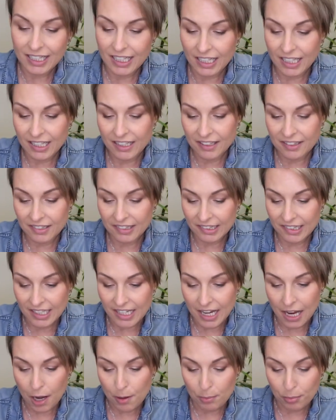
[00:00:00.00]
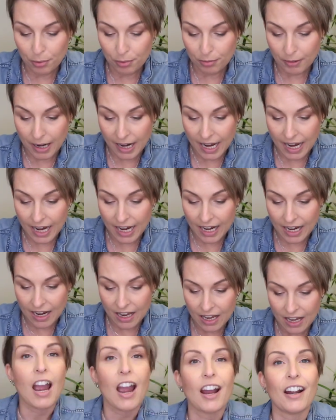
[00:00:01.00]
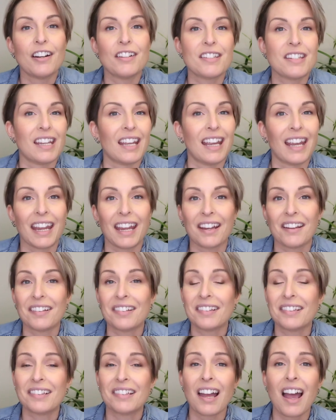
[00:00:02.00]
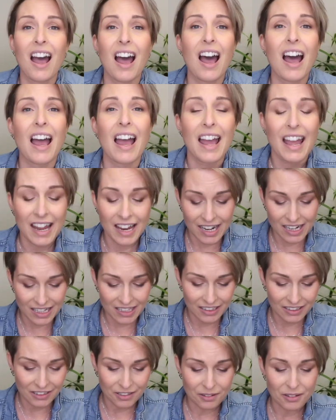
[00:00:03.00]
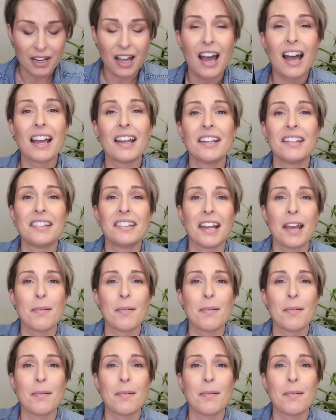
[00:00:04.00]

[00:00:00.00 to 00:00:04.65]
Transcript: is the Aprés Art Inks I, you guys,